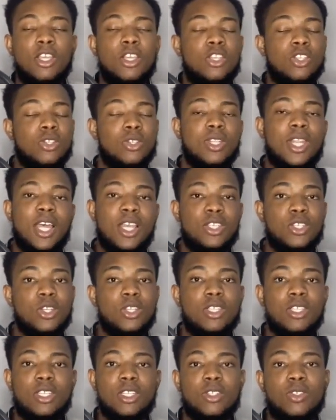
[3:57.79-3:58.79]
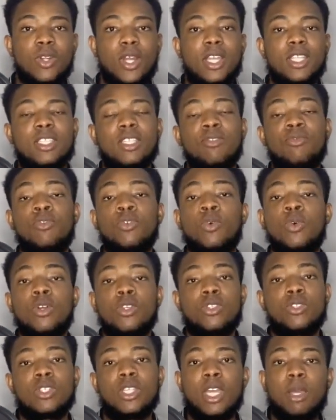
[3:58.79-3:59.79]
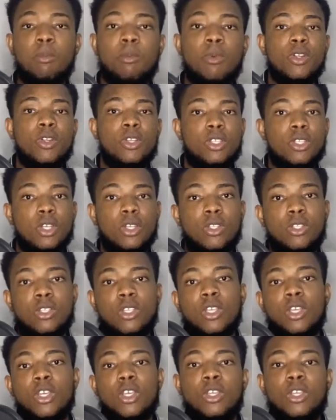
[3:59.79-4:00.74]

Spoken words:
So that's just it, right? If you want to get results,